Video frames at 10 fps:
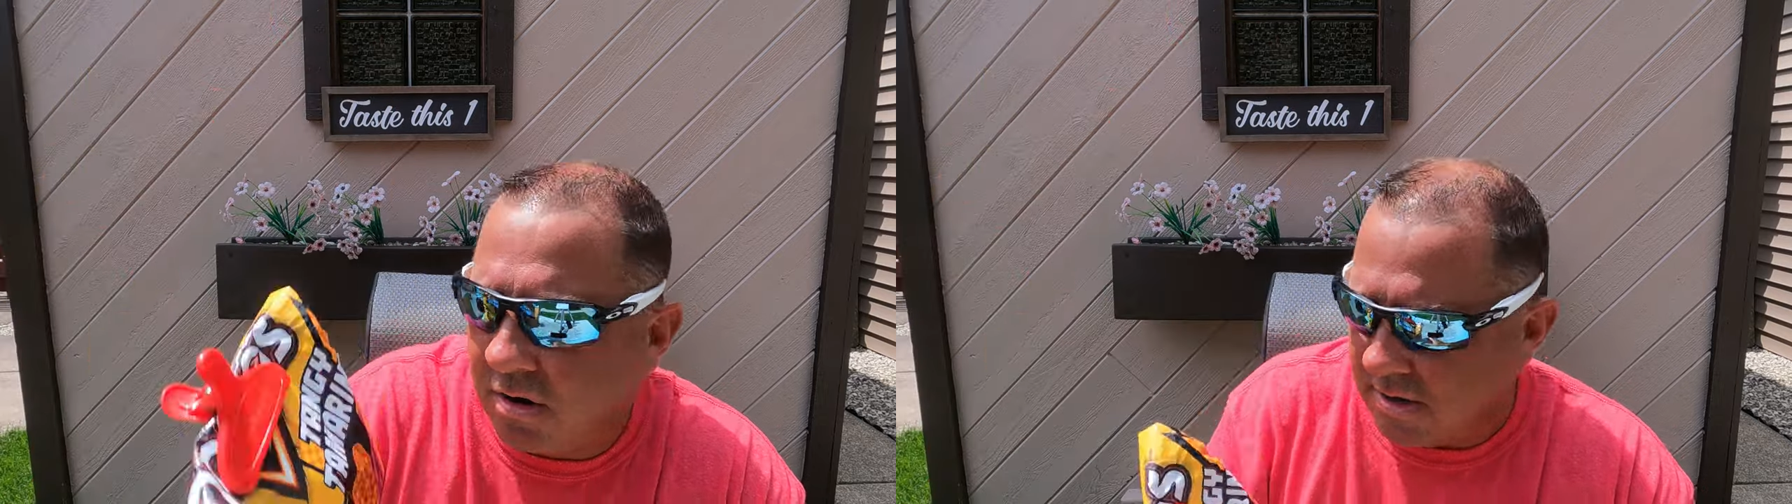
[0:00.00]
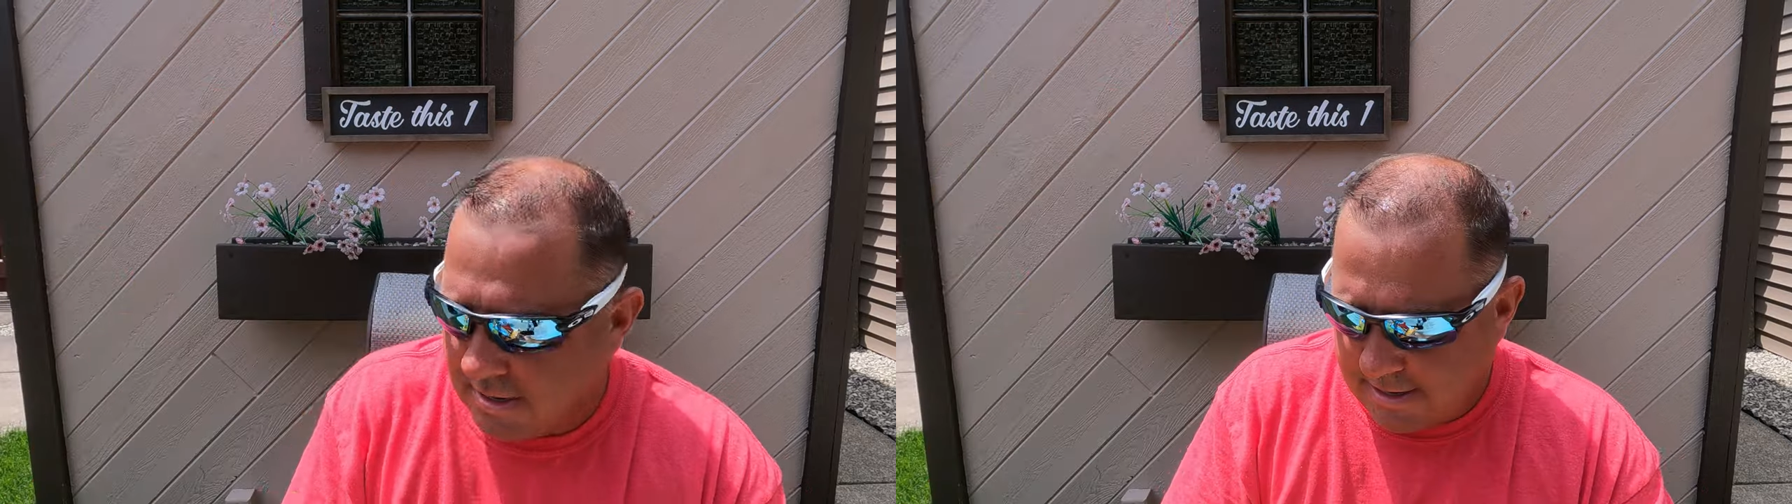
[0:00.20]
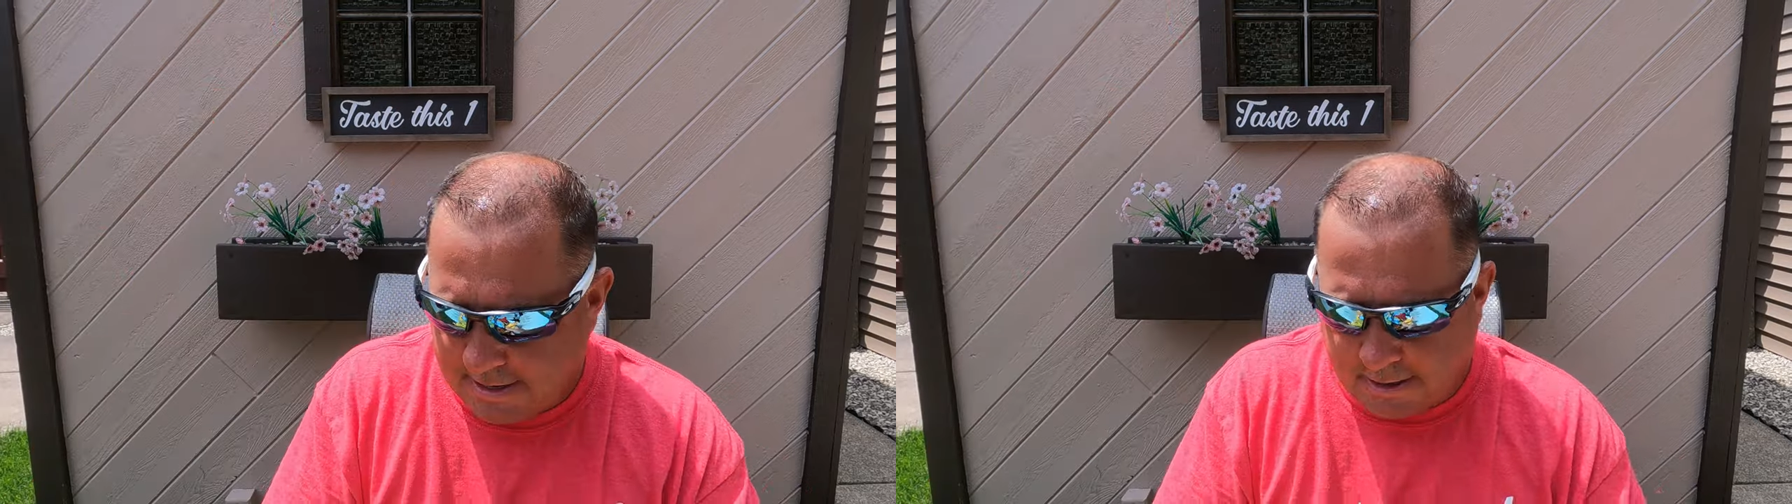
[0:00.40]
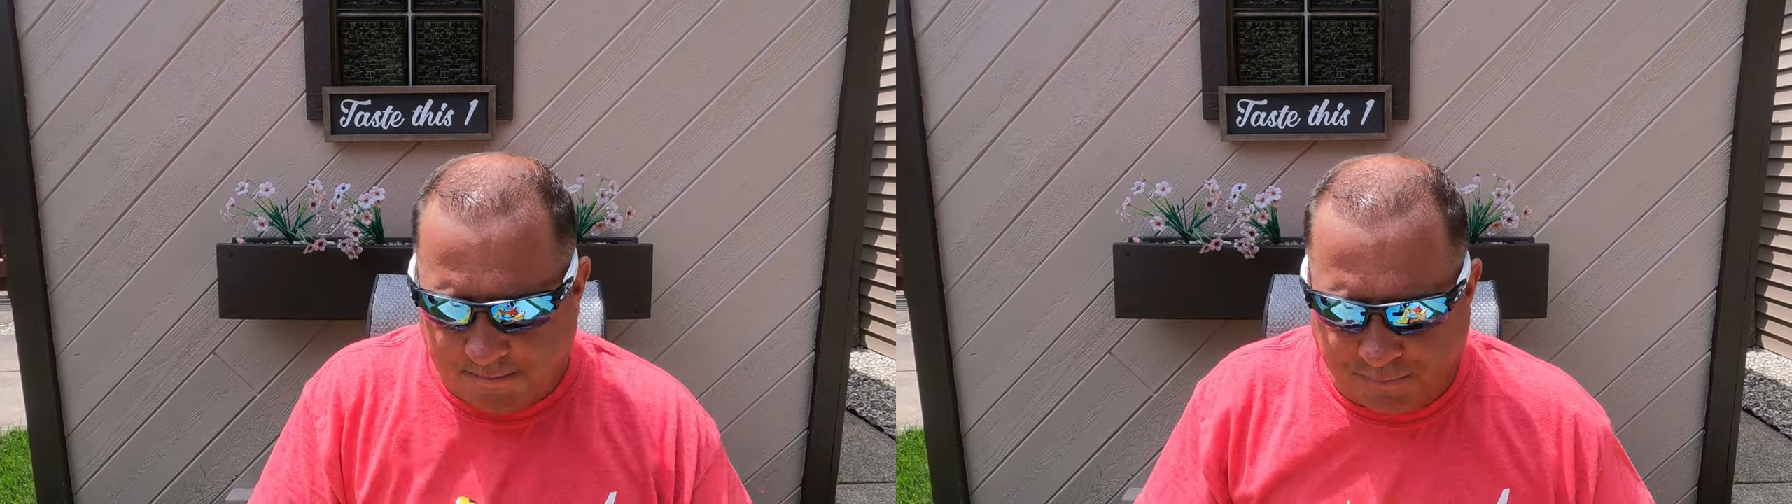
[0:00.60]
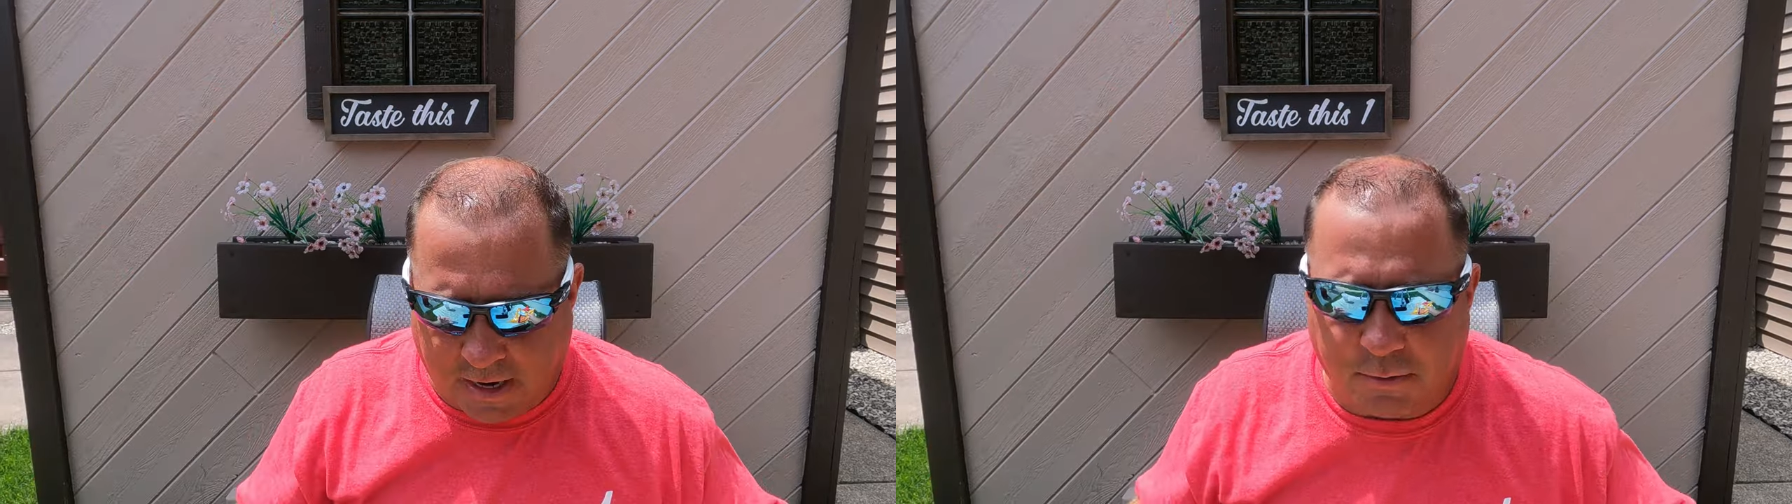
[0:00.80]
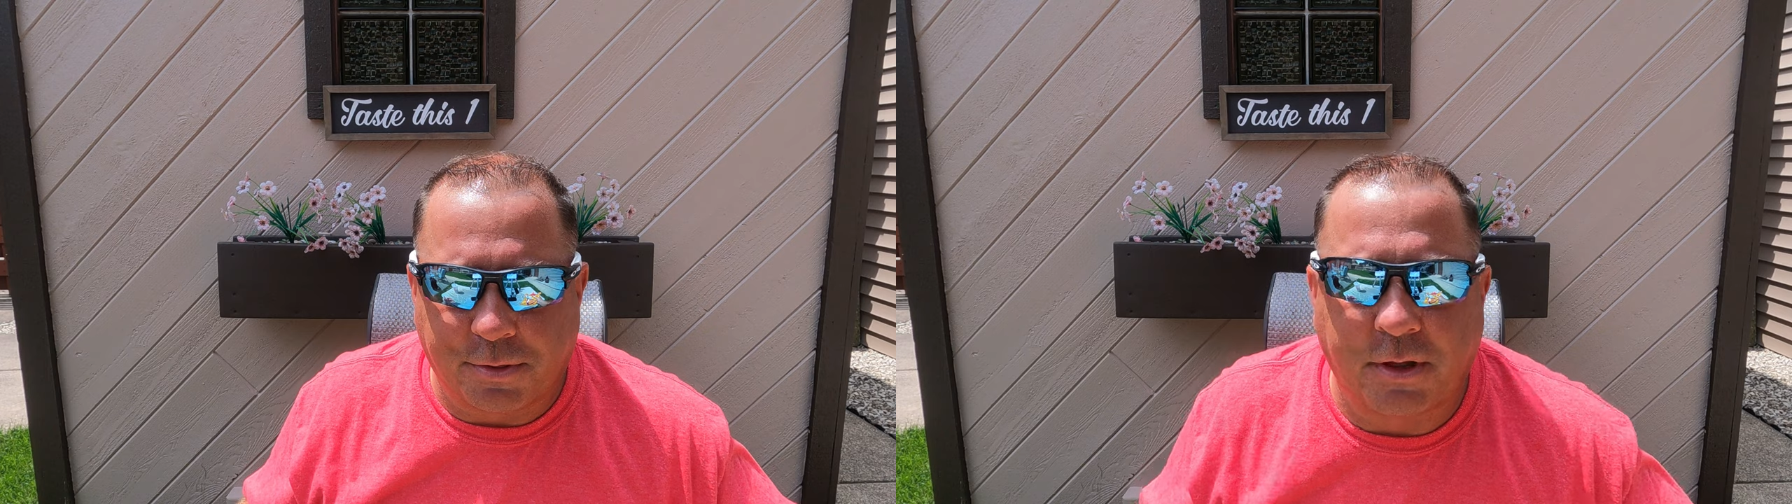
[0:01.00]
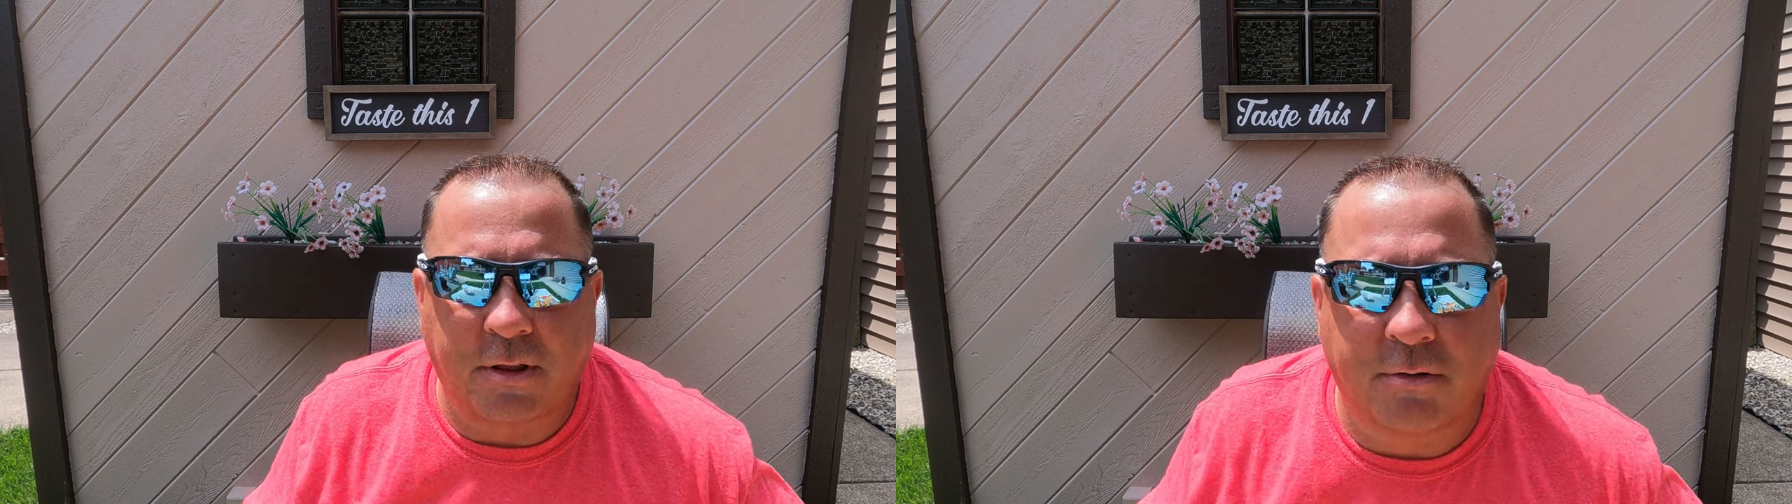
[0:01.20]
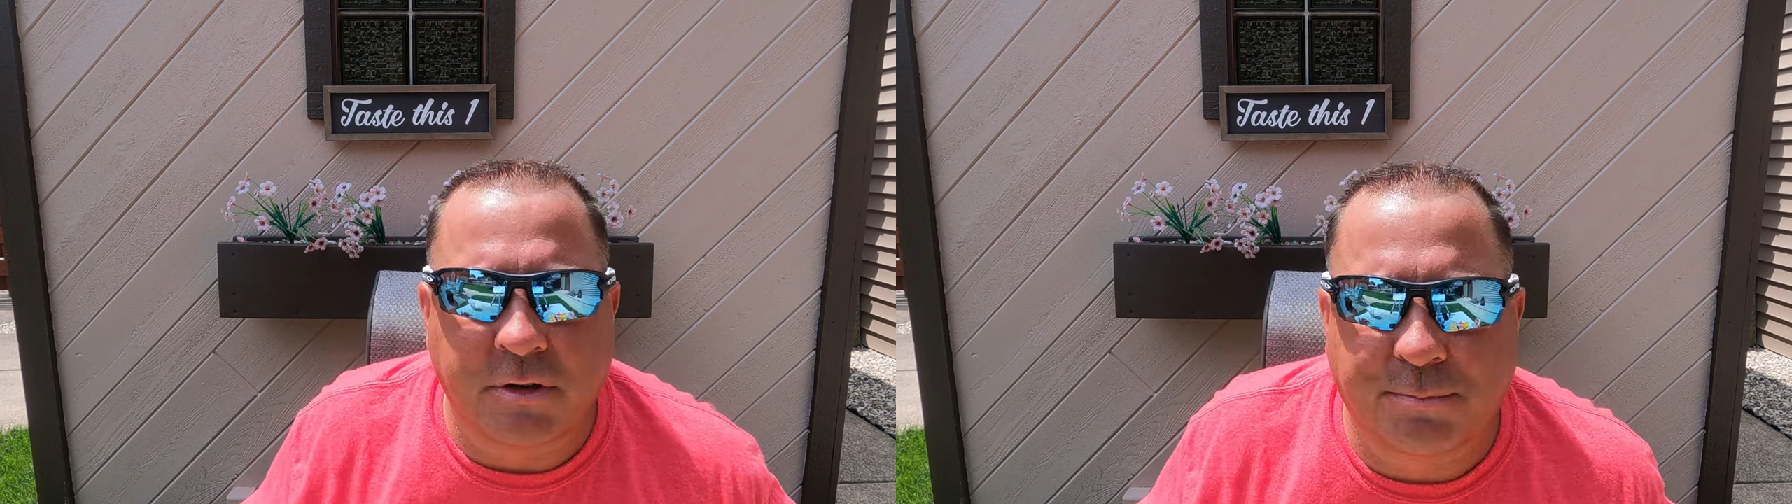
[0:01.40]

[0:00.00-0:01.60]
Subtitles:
I don't think they're